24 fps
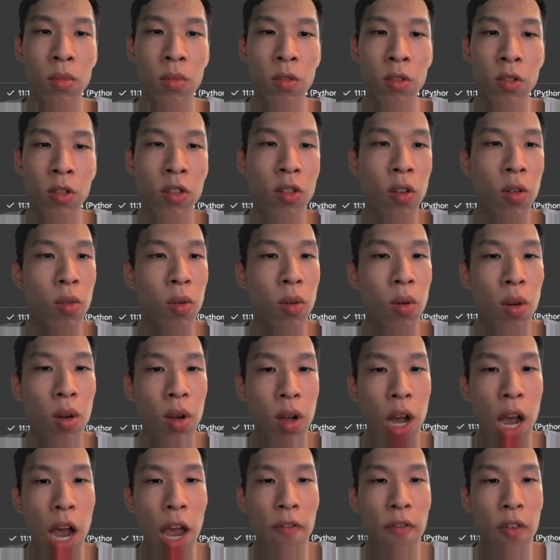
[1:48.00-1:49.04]
So
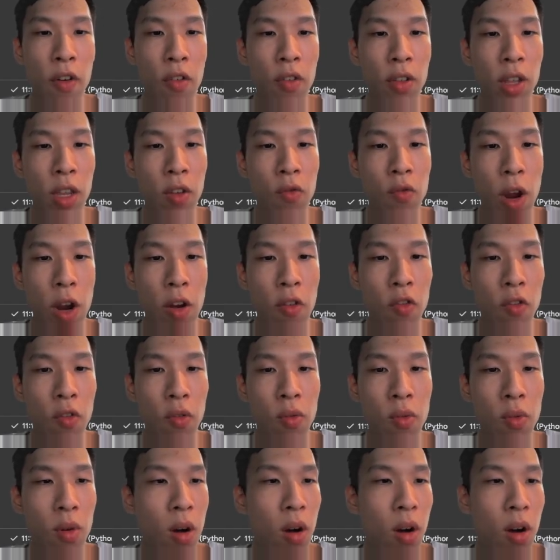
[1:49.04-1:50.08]
I've already ran
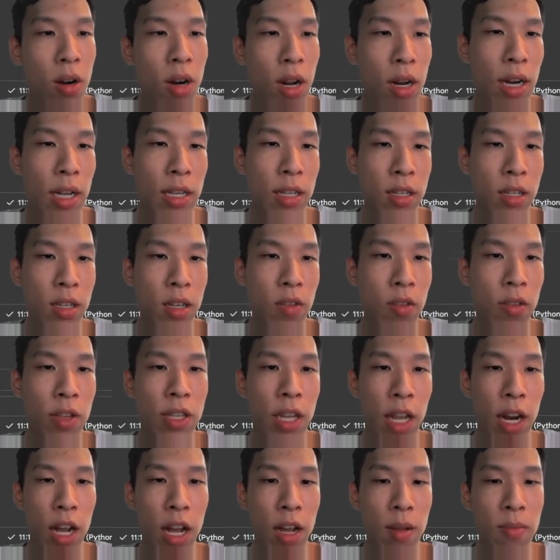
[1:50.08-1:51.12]
through all the necessary
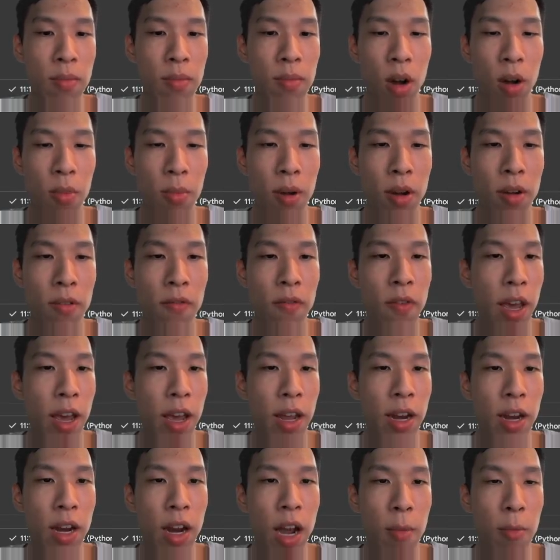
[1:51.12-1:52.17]
setup above,
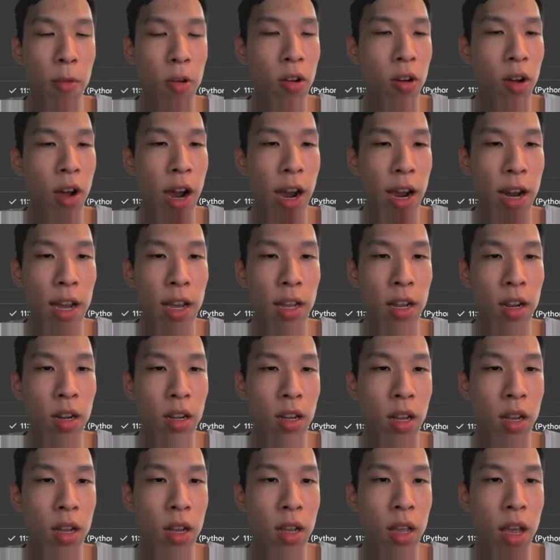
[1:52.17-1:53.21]
and I'm going to highlight
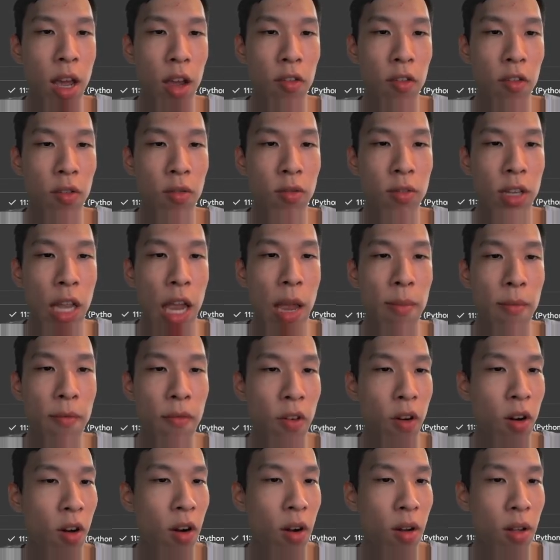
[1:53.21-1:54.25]
the actual step
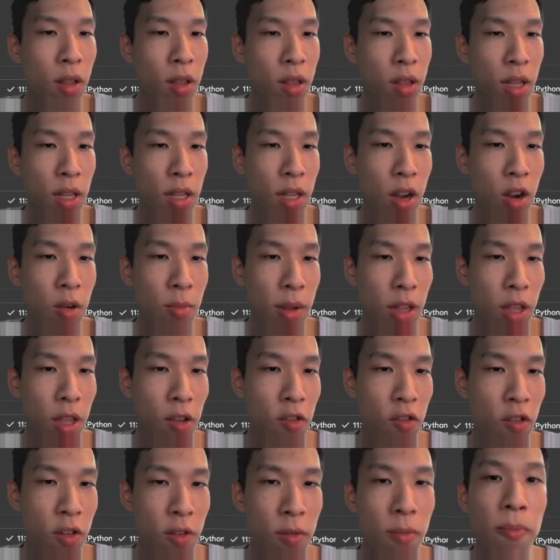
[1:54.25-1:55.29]
for data
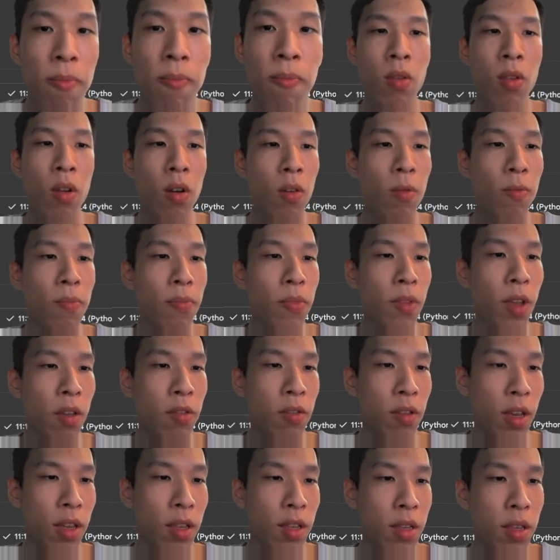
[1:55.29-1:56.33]
augmentation. So as
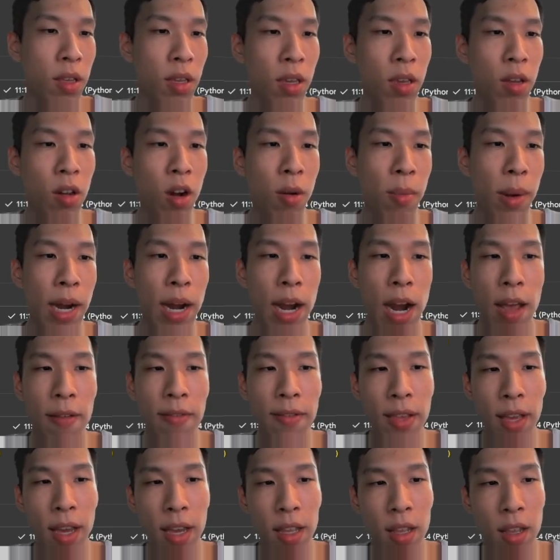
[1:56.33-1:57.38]
you can see on my left
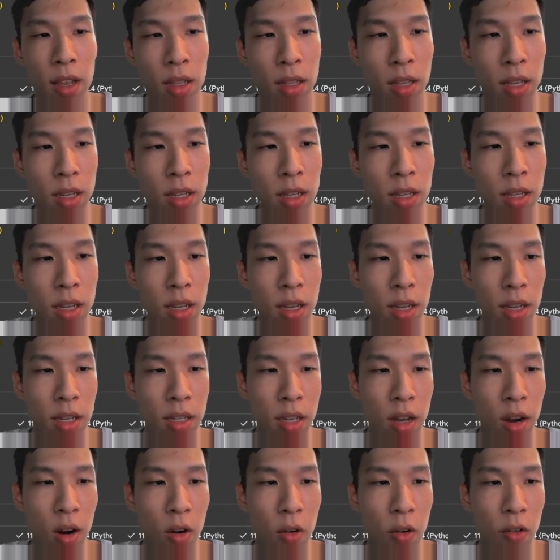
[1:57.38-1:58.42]
side, this is
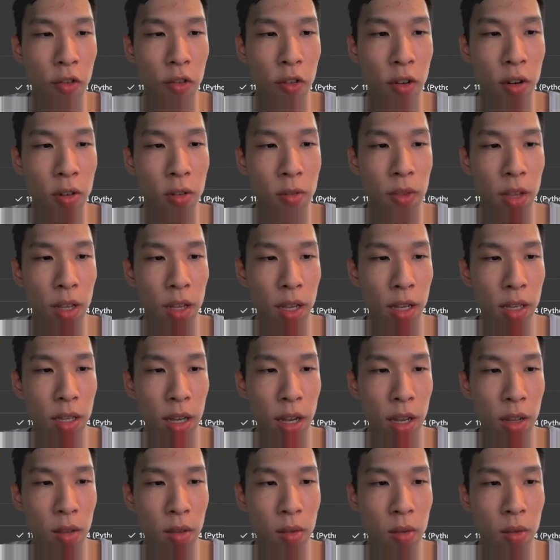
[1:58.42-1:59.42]
the original dataset.